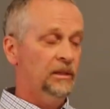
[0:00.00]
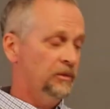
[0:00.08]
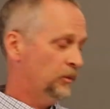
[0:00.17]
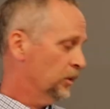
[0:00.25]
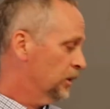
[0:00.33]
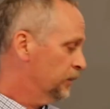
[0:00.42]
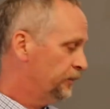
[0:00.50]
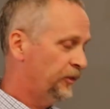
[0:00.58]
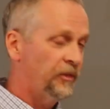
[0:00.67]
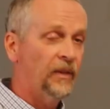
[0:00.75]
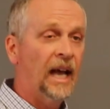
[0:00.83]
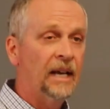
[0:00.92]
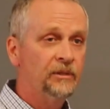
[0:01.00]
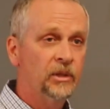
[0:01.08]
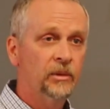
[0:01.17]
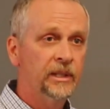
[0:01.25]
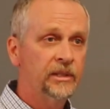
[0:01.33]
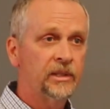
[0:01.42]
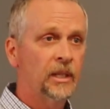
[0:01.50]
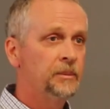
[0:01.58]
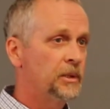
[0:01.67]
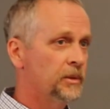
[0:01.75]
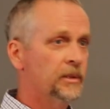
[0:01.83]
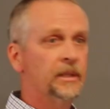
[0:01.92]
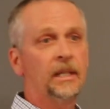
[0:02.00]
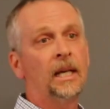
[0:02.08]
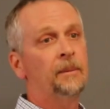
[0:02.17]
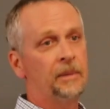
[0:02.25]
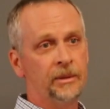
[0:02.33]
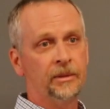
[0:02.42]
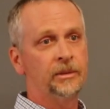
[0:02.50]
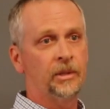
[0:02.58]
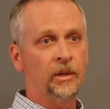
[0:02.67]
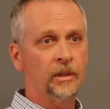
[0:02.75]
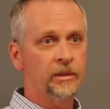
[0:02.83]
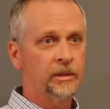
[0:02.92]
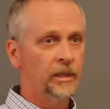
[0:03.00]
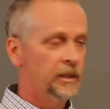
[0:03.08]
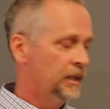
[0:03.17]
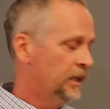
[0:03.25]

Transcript: If we're 5 degrees subcooling, I'm undercharged.